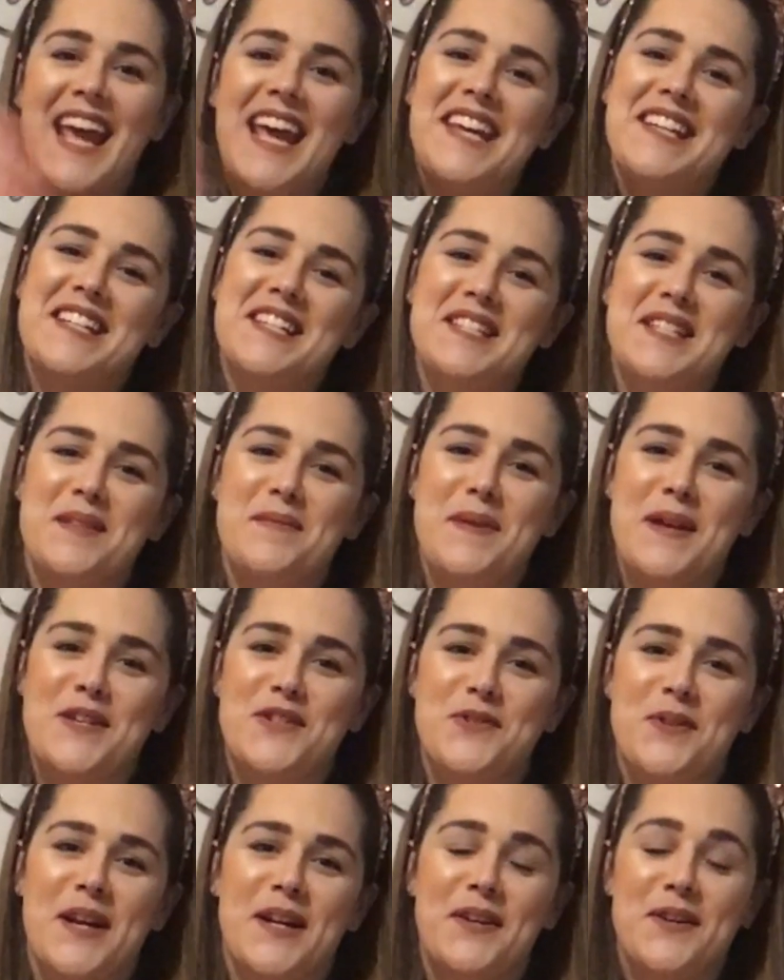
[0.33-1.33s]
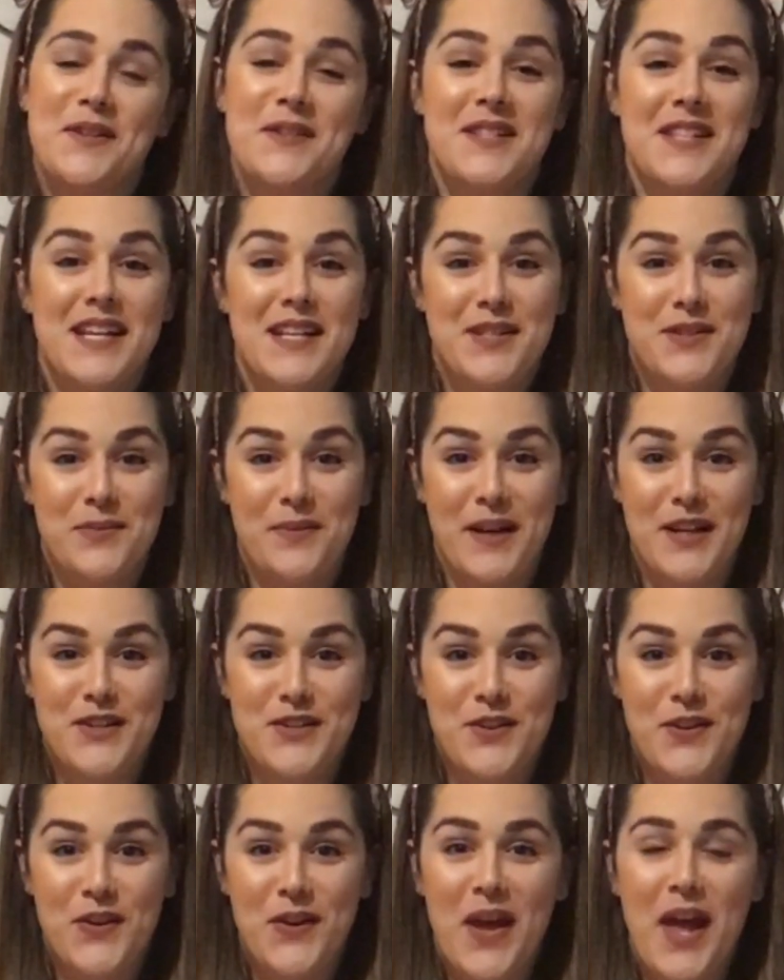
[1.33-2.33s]
Hey Disney pin traders, it's
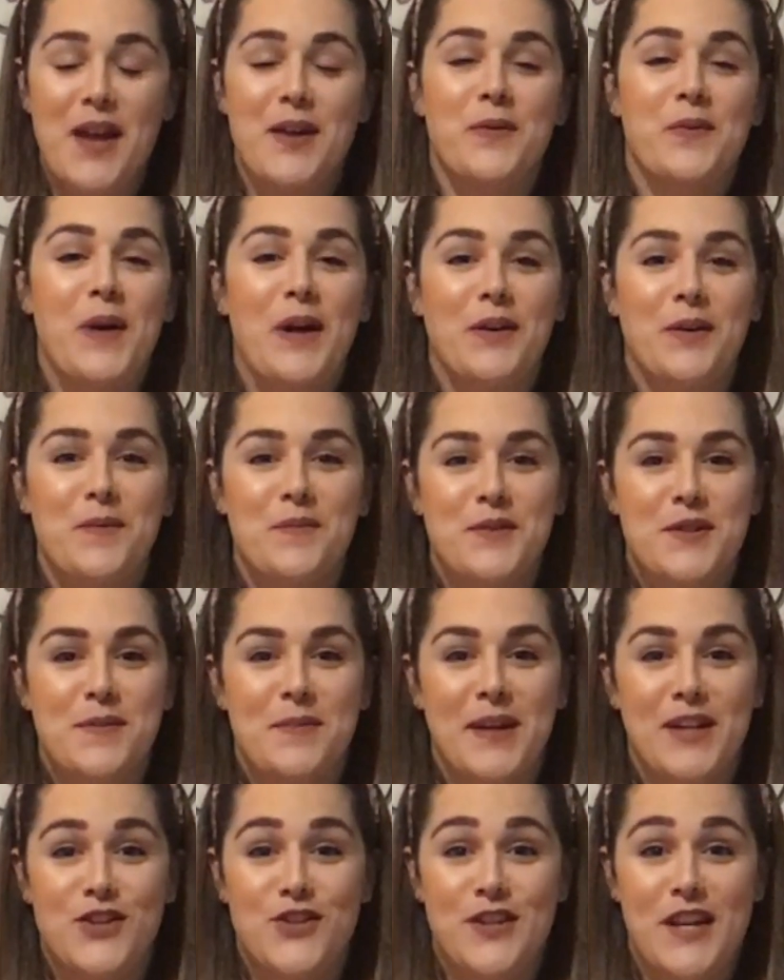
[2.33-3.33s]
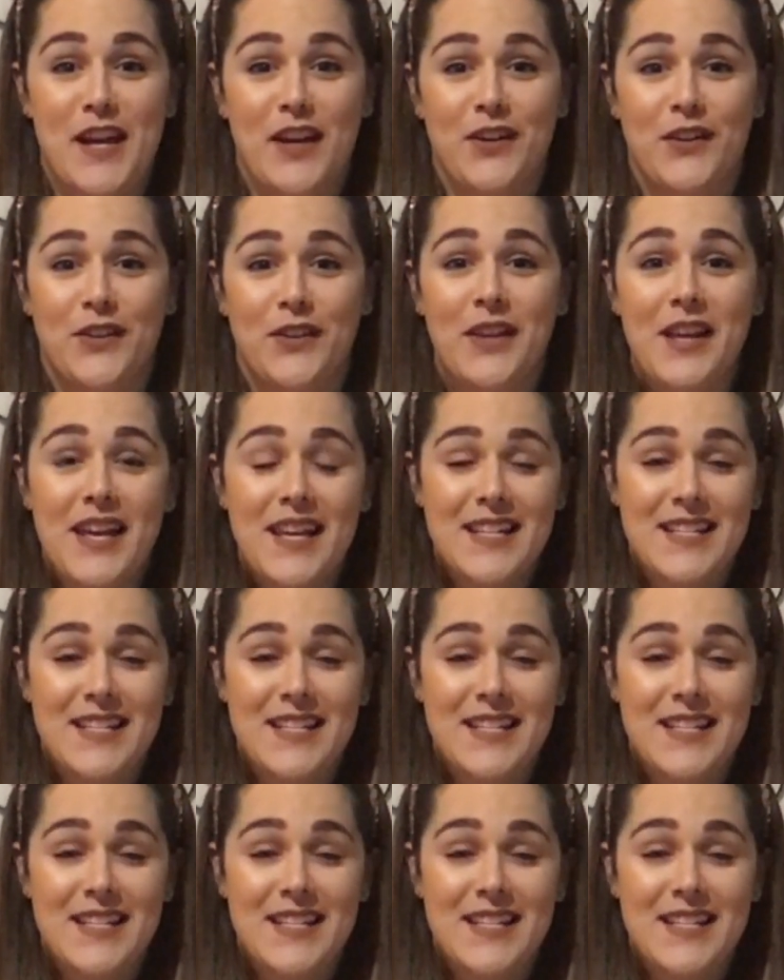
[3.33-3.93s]
Rachel and welcome to my channel.